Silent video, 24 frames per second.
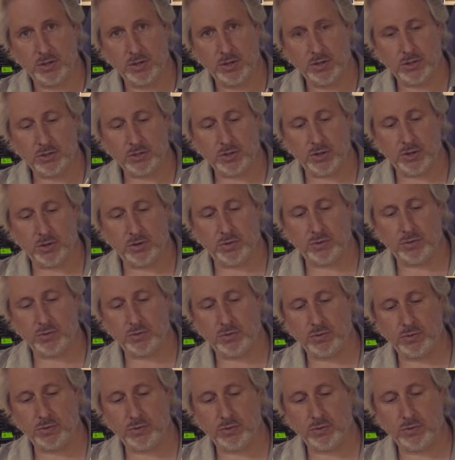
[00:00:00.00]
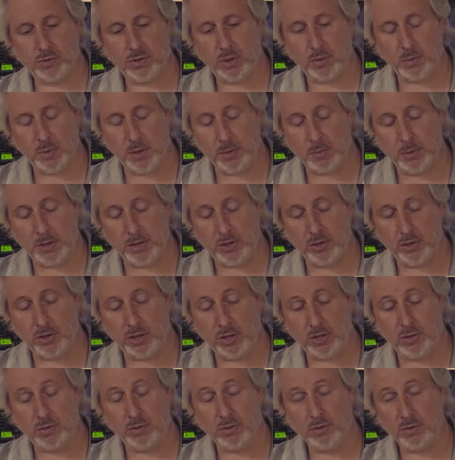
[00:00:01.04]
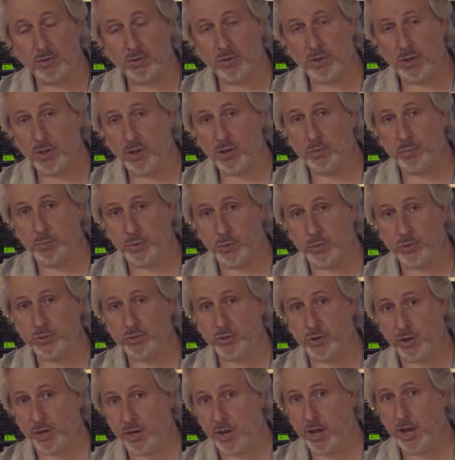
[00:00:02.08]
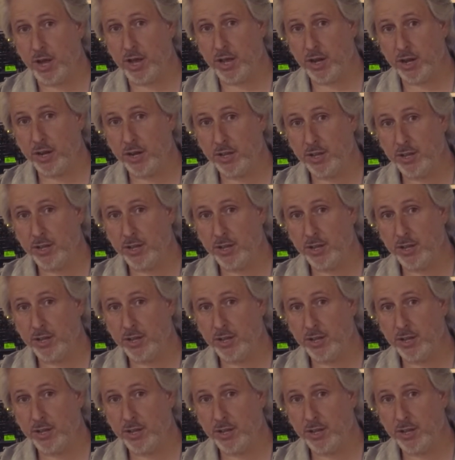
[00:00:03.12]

So, I mean, you can boost or cut,